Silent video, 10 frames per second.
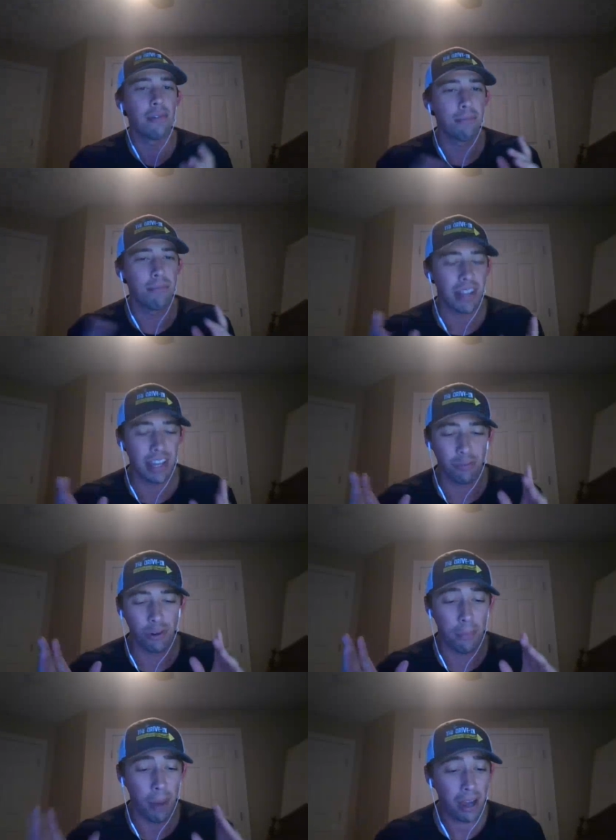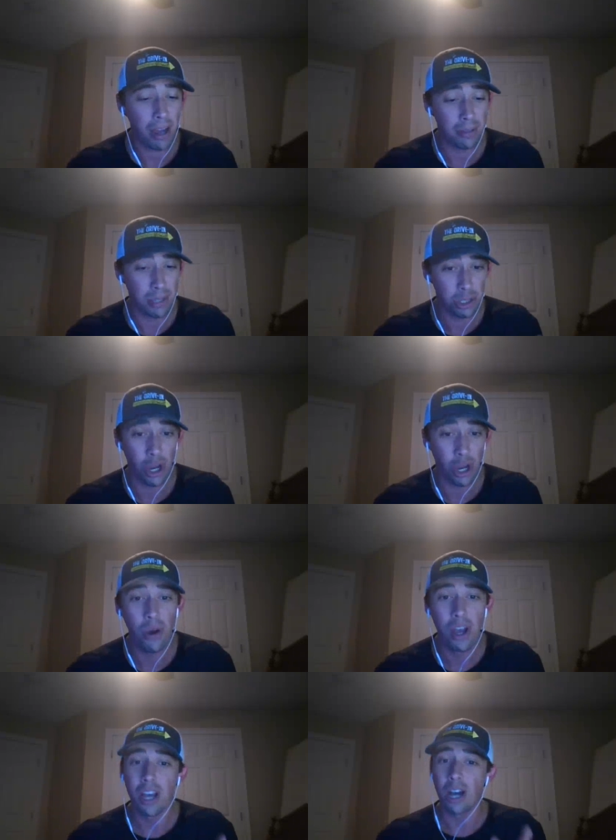it, like for an apocalyptic
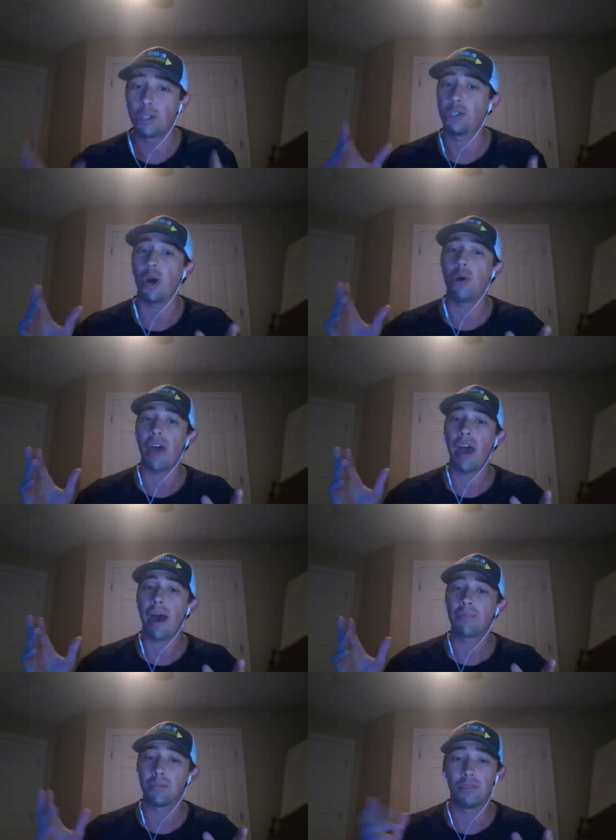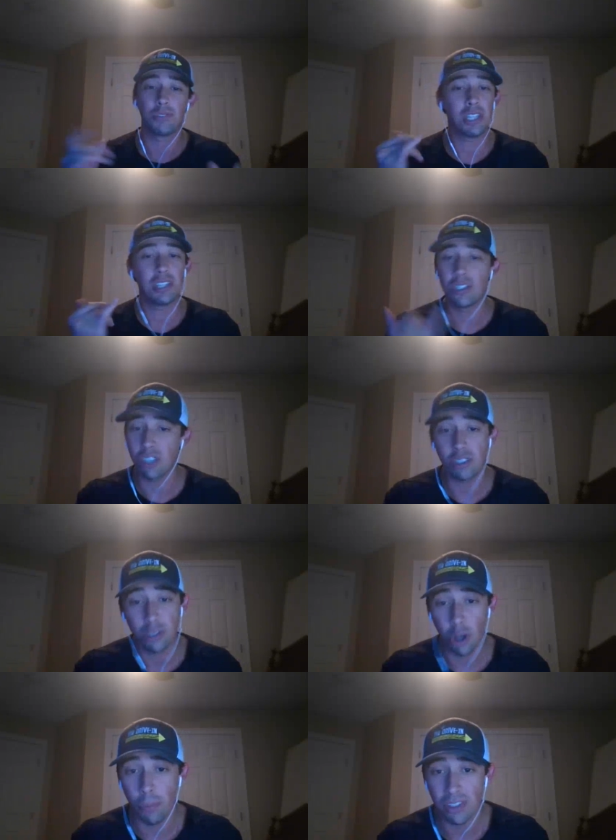show, a show that we've seen these
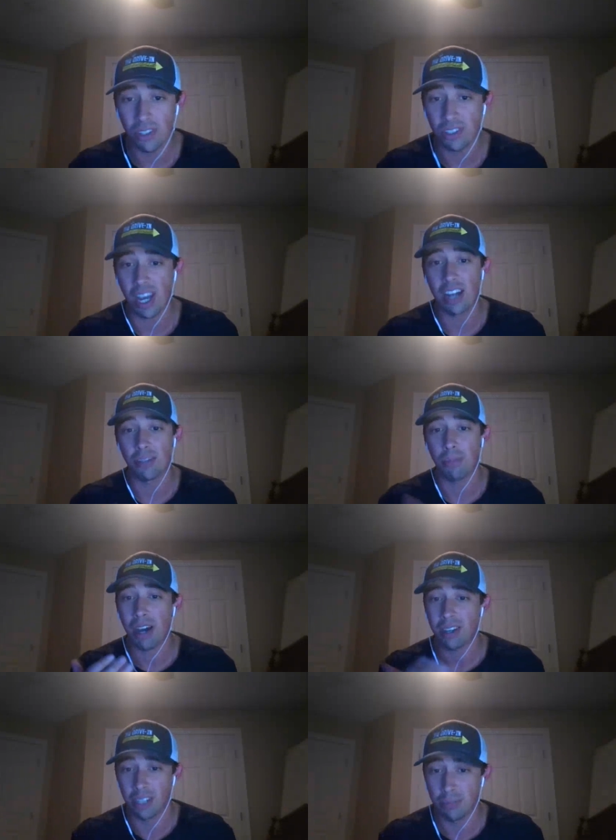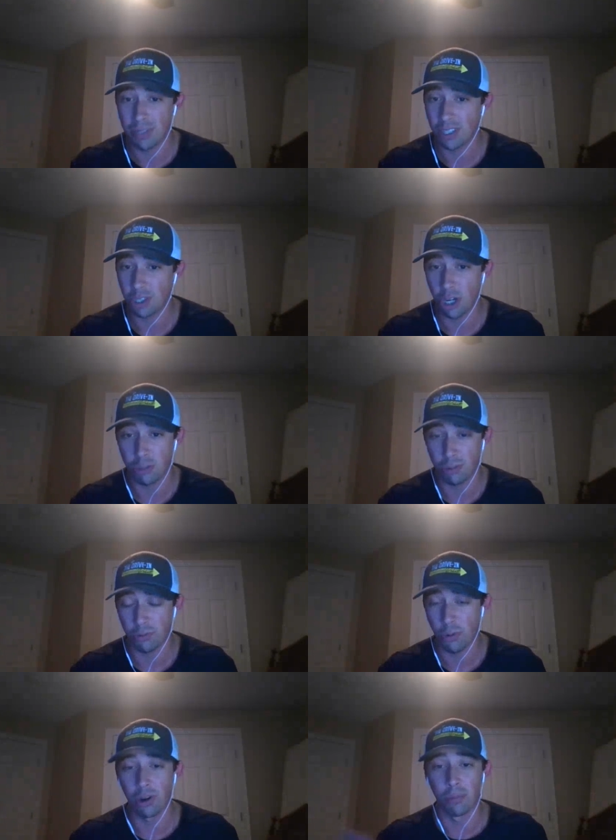dystopian societies, apocalyptic shows
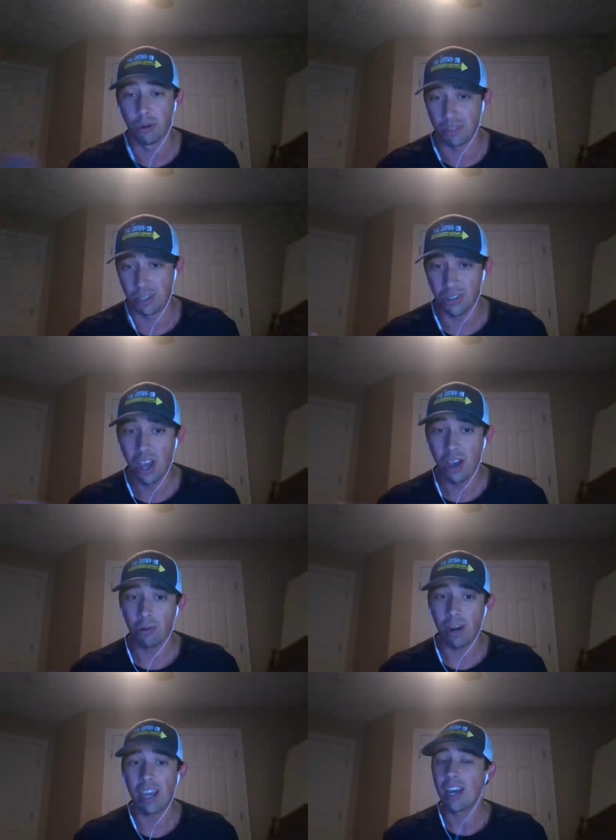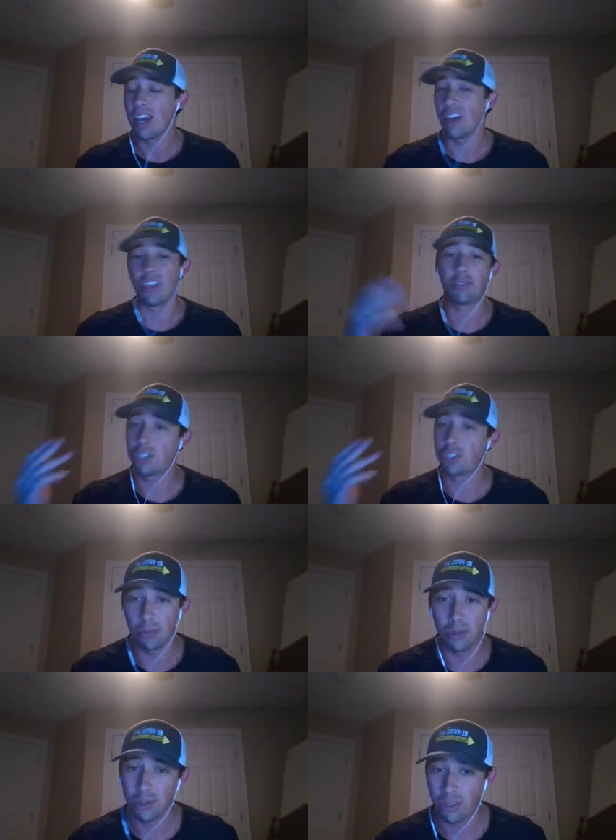before, movies, right? And they have
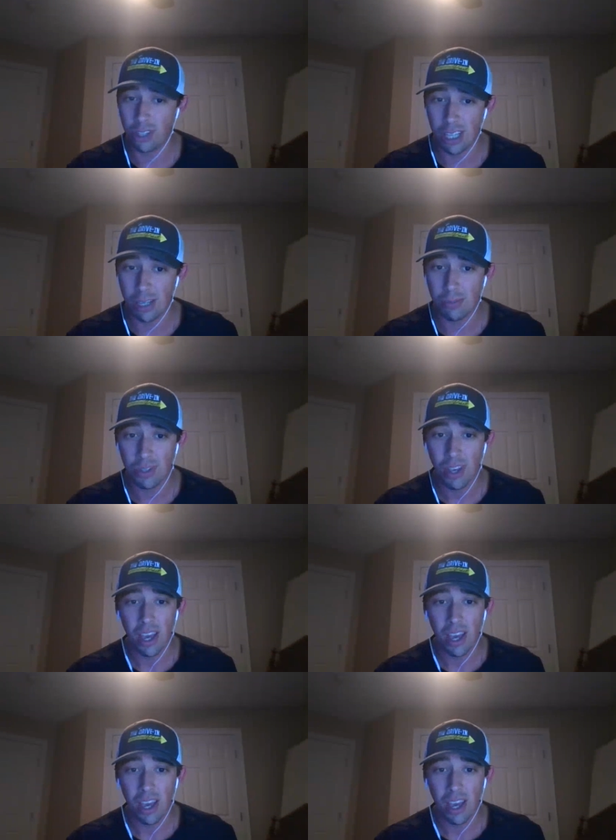similar themes.